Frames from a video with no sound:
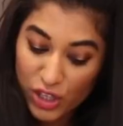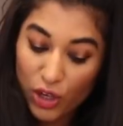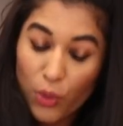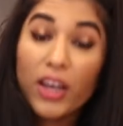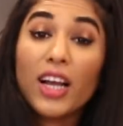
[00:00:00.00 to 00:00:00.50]
So
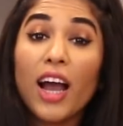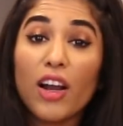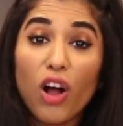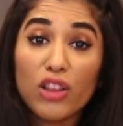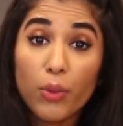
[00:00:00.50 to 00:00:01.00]
you don't want to
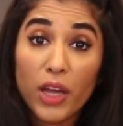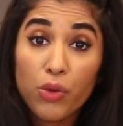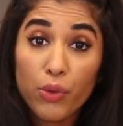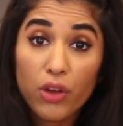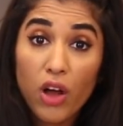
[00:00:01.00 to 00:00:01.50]
cut all the way
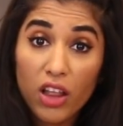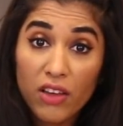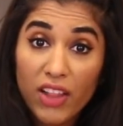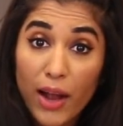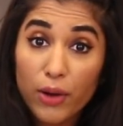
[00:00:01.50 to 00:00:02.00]
through the
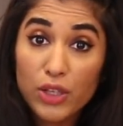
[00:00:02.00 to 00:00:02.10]
cauliflower.